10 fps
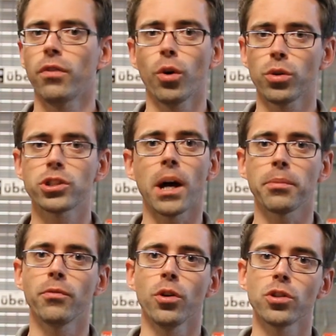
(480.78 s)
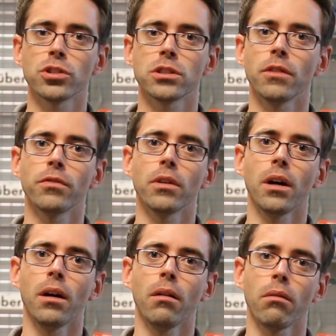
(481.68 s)
photoshopped versions of
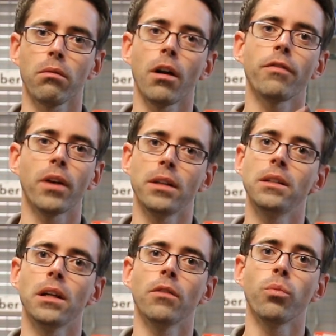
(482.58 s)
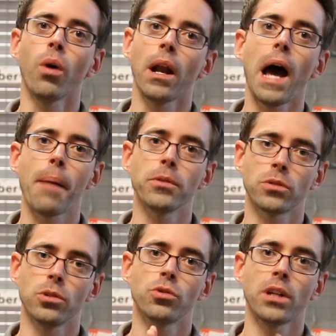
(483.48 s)
a rough idea of what
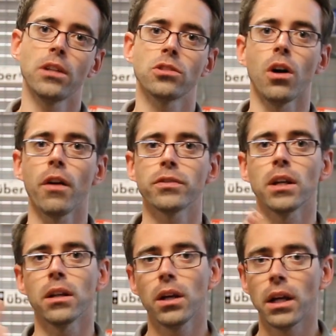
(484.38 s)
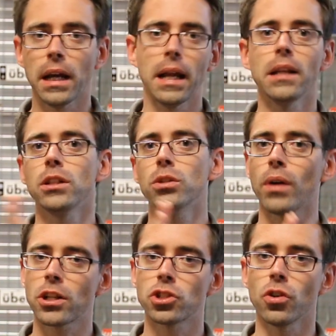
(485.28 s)
happens when you change the offset in any
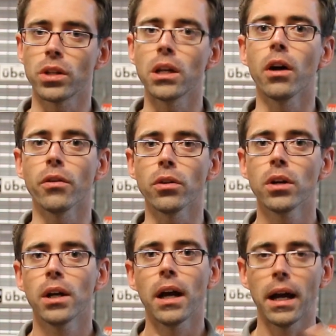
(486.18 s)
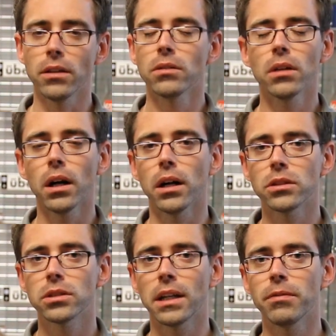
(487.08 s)
direction or the other, and
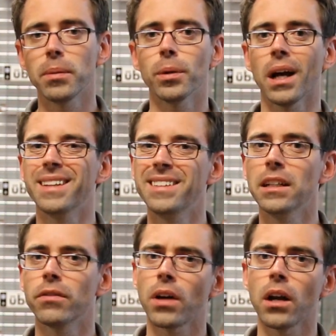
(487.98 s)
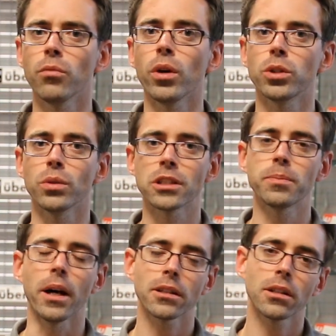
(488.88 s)
to give people an idea of kind of what to
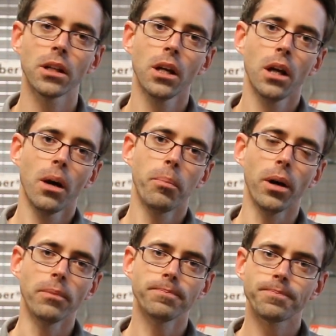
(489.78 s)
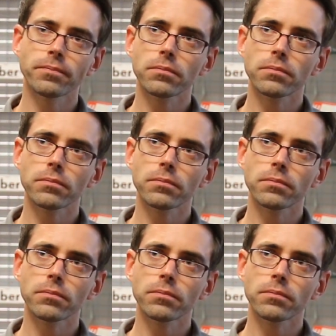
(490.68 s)
expect. But